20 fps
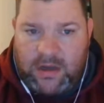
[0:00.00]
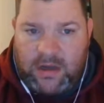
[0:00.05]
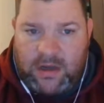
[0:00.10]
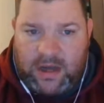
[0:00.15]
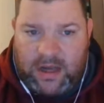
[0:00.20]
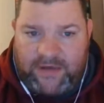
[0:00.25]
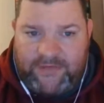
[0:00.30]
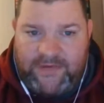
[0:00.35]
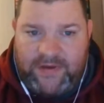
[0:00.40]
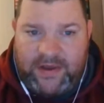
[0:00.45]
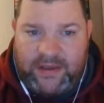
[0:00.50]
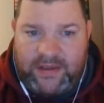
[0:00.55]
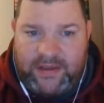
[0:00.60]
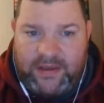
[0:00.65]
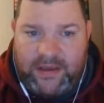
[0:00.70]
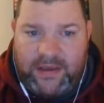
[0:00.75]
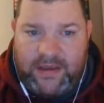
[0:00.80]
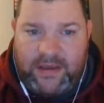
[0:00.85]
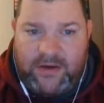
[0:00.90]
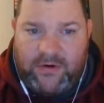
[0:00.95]
I've got
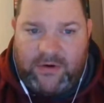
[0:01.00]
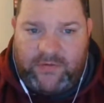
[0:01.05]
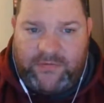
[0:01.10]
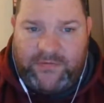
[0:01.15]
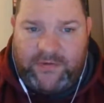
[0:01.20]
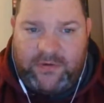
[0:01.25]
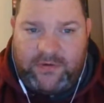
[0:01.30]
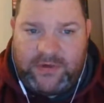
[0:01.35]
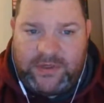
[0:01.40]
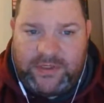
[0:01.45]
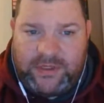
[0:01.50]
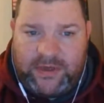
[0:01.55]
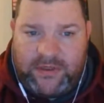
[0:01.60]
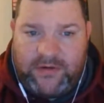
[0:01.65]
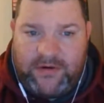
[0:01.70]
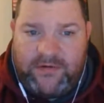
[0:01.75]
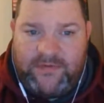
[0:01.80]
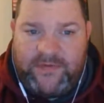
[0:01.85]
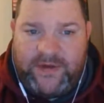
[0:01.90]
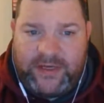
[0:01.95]
the Norfolk
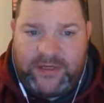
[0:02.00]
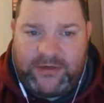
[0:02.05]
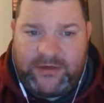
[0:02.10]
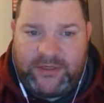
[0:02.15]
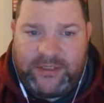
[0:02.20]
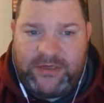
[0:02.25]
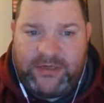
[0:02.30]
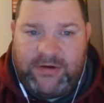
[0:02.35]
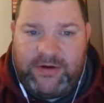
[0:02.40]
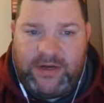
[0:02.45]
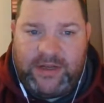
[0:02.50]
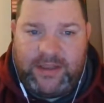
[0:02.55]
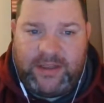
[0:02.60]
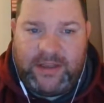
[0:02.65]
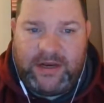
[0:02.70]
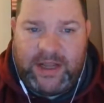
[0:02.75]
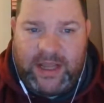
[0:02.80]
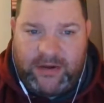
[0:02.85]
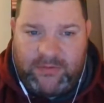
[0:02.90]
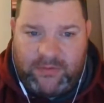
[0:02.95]
Southern Veterans Unit and the
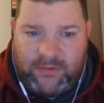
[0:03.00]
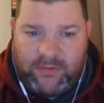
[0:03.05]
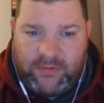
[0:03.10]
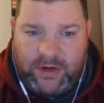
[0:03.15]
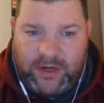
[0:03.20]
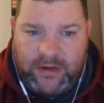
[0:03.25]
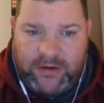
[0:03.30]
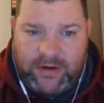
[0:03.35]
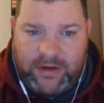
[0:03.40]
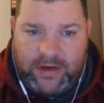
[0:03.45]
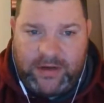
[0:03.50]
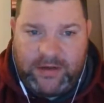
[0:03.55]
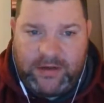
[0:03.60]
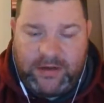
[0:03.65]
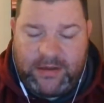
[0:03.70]
911 unit,